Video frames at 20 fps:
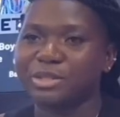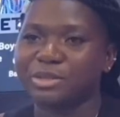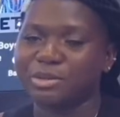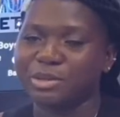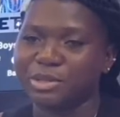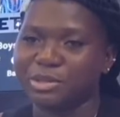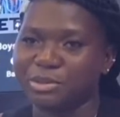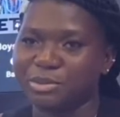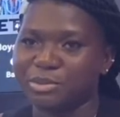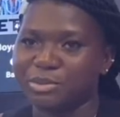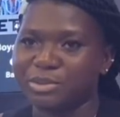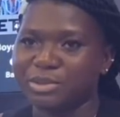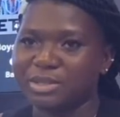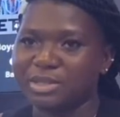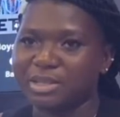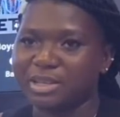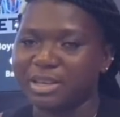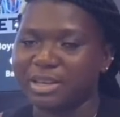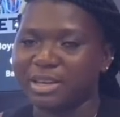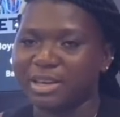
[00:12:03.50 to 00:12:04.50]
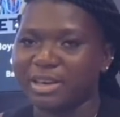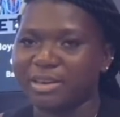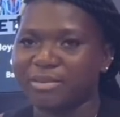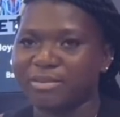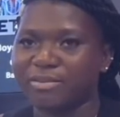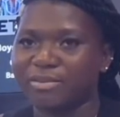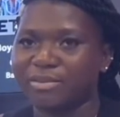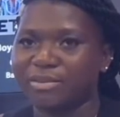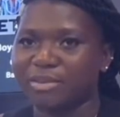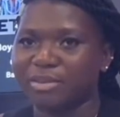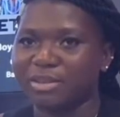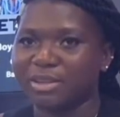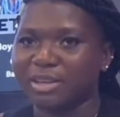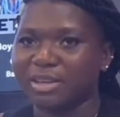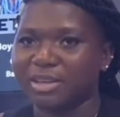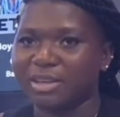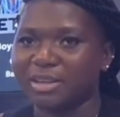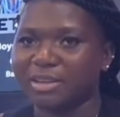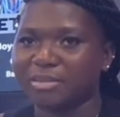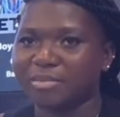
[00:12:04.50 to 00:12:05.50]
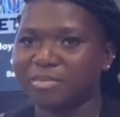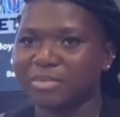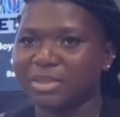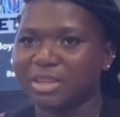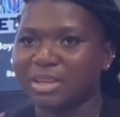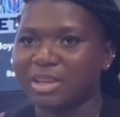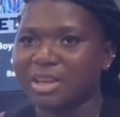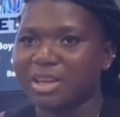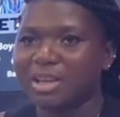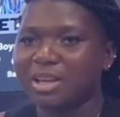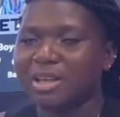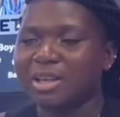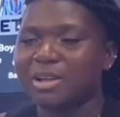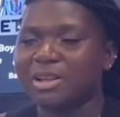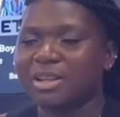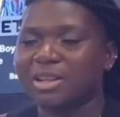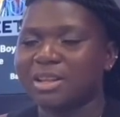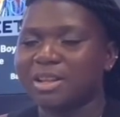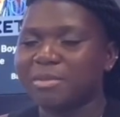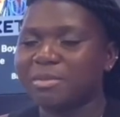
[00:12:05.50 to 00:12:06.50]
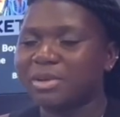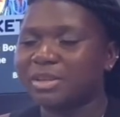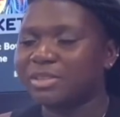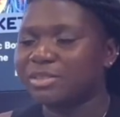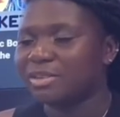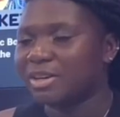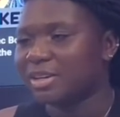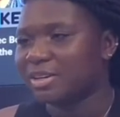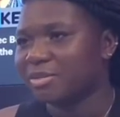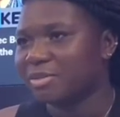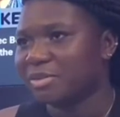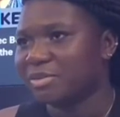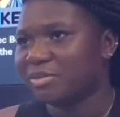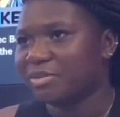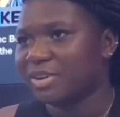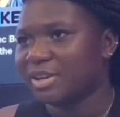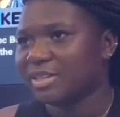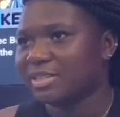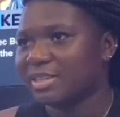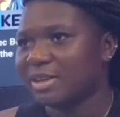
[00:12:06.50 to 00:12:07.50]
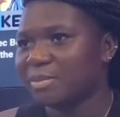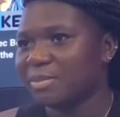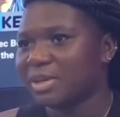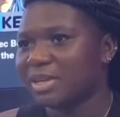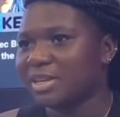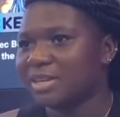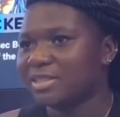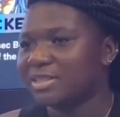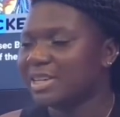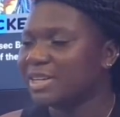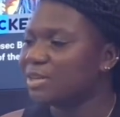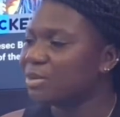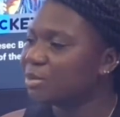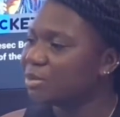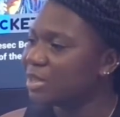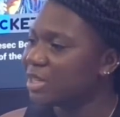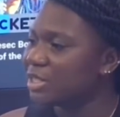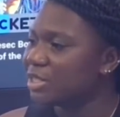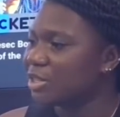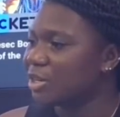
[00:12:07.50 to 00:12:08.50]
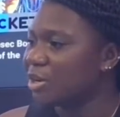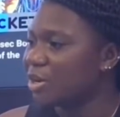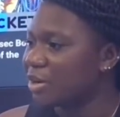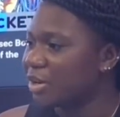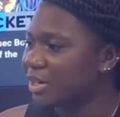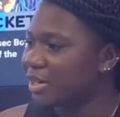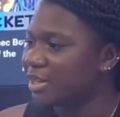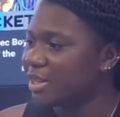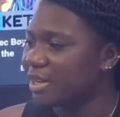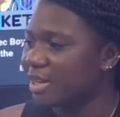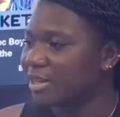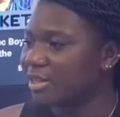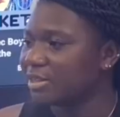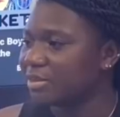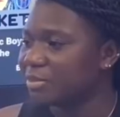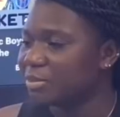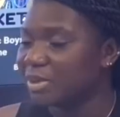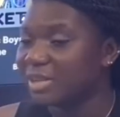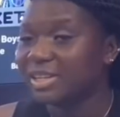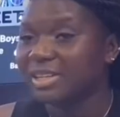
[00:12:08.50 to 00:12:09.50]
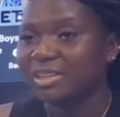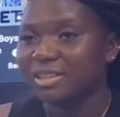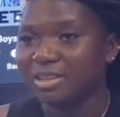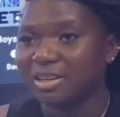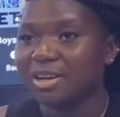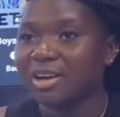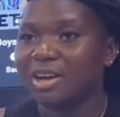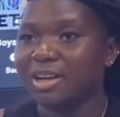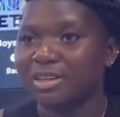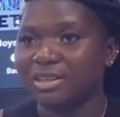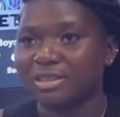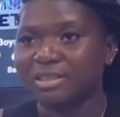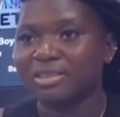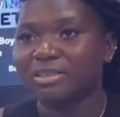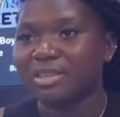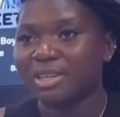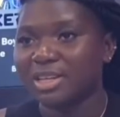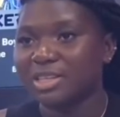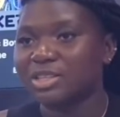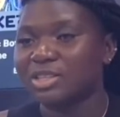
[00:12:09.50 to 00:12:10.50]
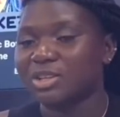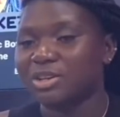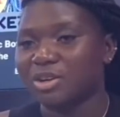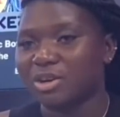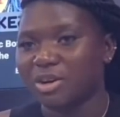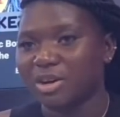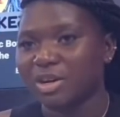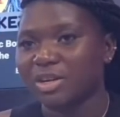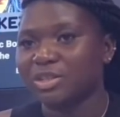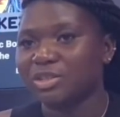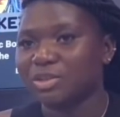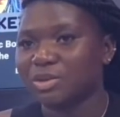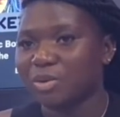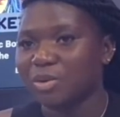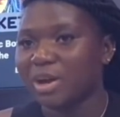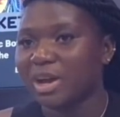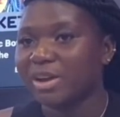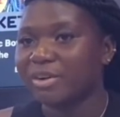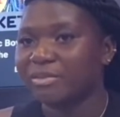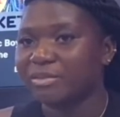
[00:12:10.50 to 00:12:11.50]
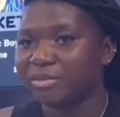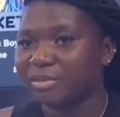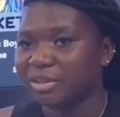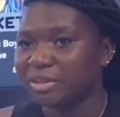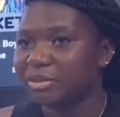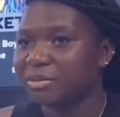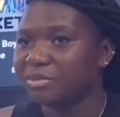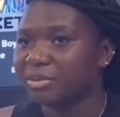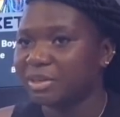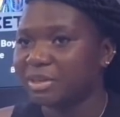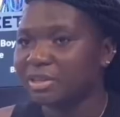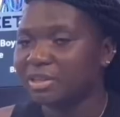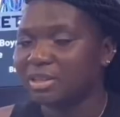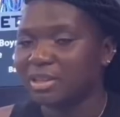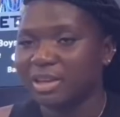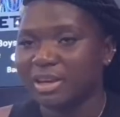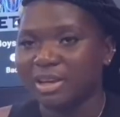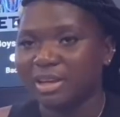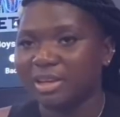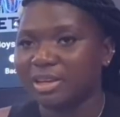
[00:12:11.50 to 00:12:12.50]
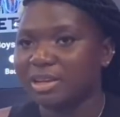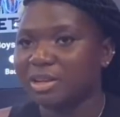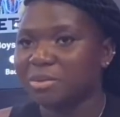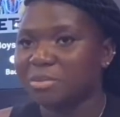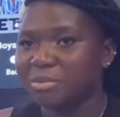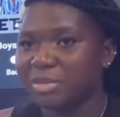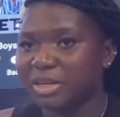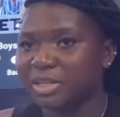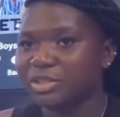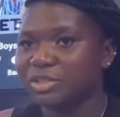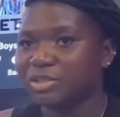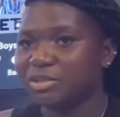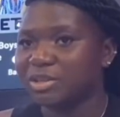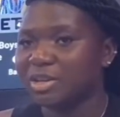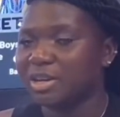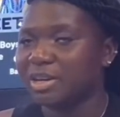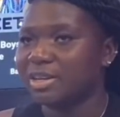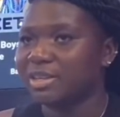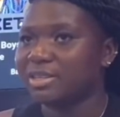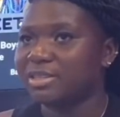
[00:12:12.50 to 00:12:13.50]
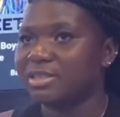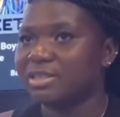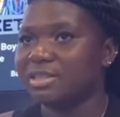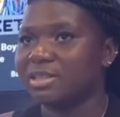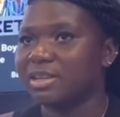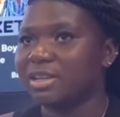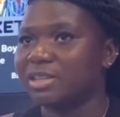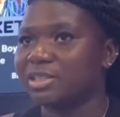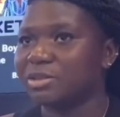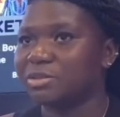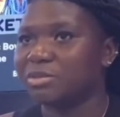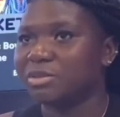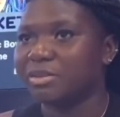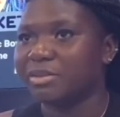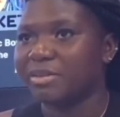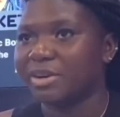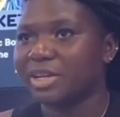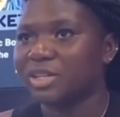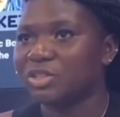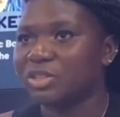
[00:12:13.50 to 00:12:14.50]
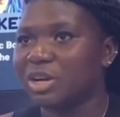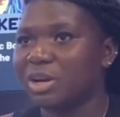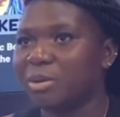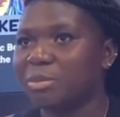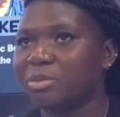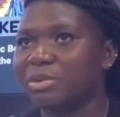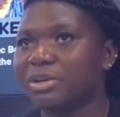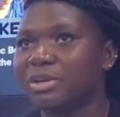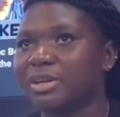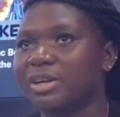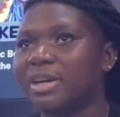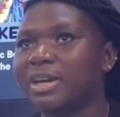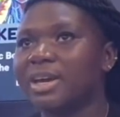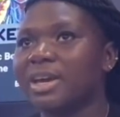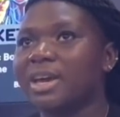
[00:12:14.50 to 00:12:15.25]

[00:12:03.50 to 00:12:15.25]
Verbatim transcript: to lose. Like I feel like let me try to rephrase that because I know things are hard in Ghana. Being yeah. in Ghana, things are hard. So I really like commend you guys like doing a great job. But